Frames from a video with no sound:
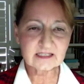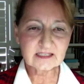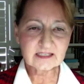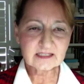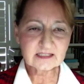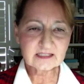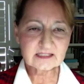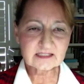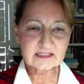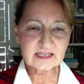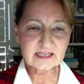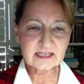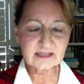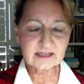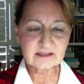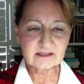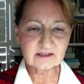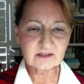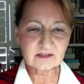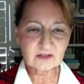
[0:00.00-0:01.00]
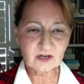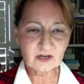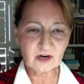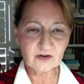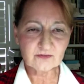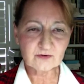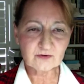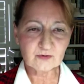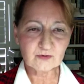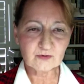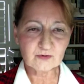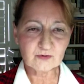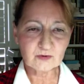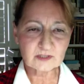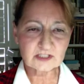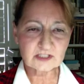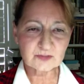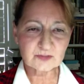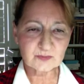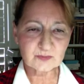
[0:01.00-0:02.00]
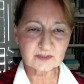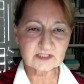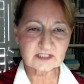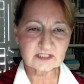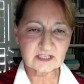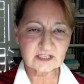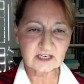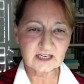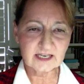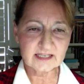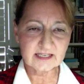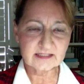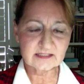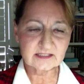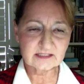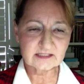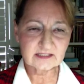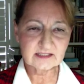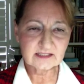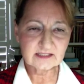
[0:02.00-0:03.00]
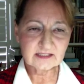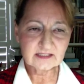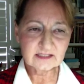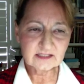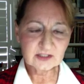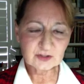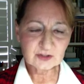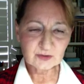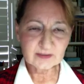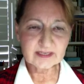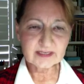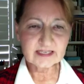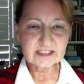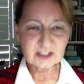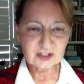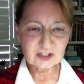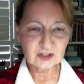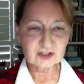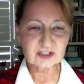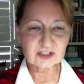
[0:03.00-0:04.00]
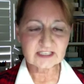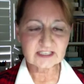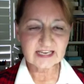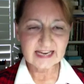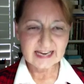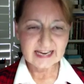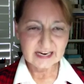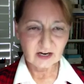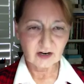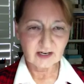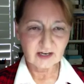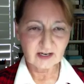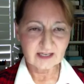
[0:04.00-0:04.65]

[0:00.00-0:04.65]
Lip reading: is that golf courses were designed during a certain era.